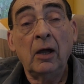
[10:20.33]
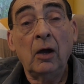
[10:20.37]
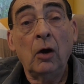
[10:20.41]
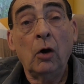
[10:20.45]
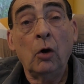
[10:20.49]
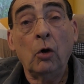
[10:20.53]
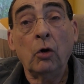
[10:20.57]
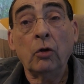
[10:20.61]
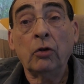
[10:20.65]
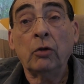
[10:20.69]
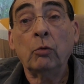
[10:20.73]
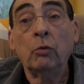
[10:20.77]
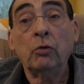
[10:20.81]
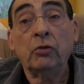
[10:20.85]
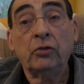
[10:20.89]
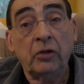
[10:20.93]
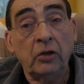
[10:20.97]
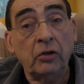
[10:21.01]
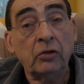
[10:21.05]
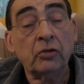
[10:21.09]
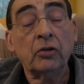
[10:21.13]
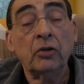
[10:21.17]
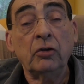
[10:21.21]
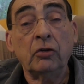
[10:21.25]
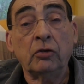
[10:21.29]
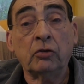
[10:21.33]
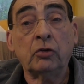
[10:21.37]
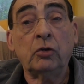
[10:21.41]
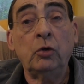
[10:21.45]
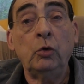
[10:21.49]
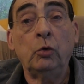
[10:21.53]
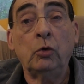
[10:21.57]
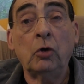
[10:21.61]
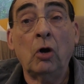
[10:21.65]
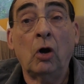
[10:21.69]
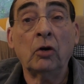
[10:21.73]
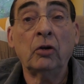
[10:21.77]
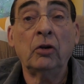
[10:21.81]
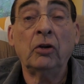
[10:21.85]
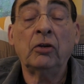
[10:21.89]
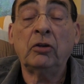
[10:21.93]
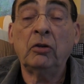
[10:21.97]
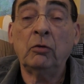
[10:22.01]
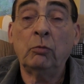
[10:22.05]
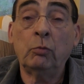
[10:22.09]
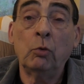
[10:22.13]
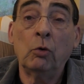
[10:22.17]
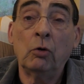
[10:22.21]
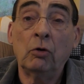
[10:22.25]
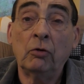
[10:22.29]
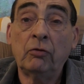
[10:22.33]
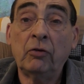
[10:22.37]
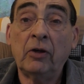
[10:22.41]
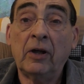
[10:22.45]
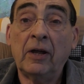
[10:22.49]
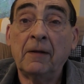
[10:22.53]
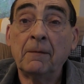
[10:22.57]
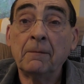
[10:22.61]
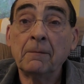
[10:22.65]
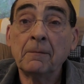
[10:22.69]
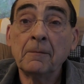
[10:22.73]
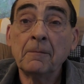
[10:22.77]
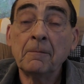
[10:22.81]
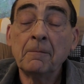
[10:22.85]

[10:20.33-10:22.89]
or the resistance to cognitive warfare.